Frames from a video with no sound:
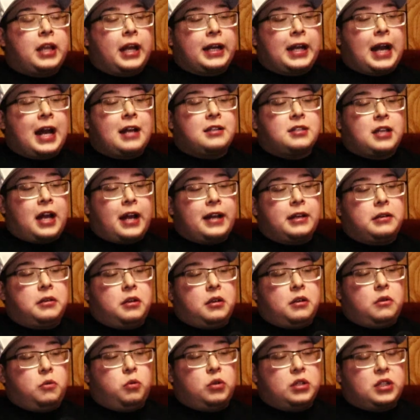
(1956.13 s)
like as I
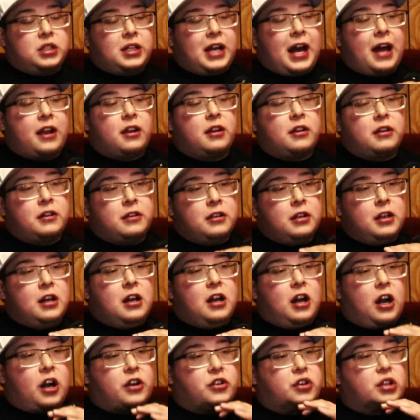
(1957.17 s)
was kind of
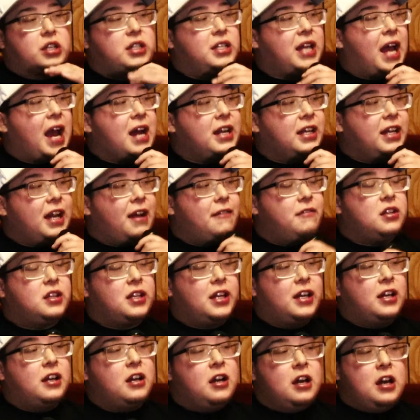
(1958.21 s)
understanding
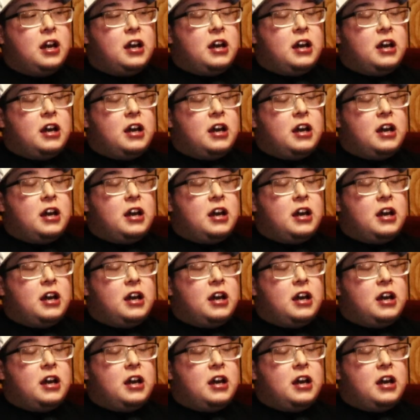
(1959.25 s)
everything,